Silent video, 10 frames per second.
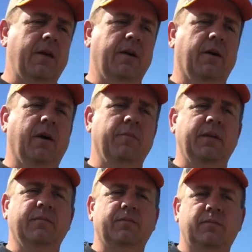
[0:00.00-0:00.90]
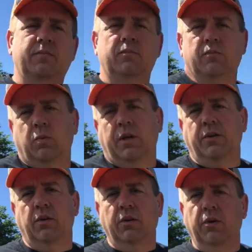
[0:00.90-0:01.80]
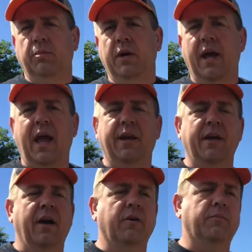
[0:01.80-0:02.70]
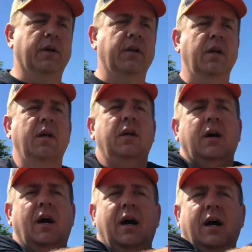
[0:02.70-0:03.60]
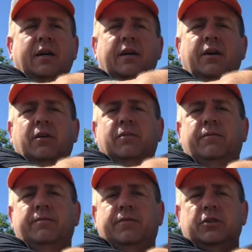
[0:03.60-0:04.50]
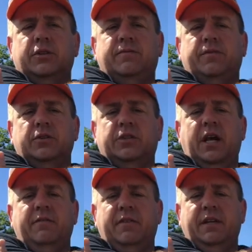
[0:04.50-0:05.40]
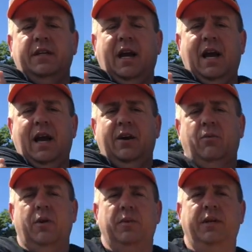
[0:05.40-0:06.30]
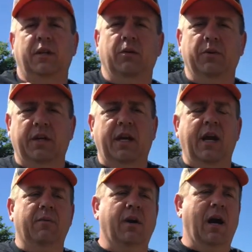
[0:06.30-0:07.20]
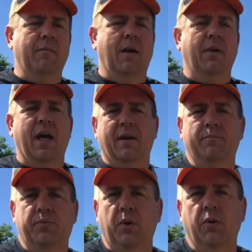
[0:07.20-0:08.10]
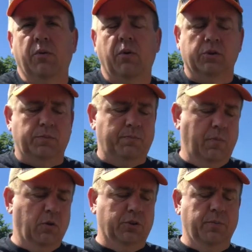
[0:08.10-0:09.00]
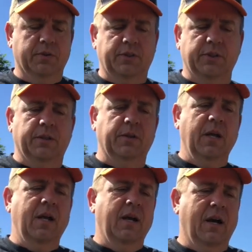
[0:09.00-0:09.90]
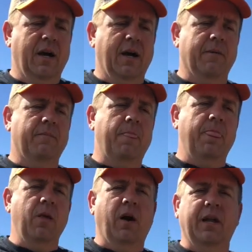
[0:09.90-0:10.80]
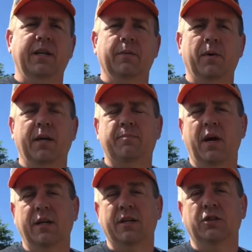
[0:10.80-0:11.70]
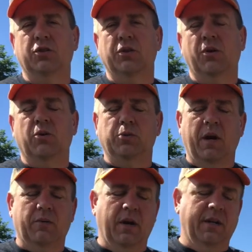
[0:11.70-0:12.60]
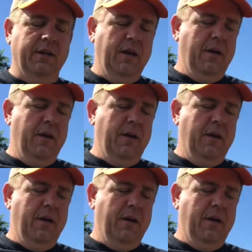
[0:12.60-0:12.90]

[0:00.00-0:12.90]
you know, I mean, we can do a little bit handheld, but you know, for safety, I don't want to be dealing with a camera. I'm not a pro horseman, so you know, I need to pay attention to horseback riding.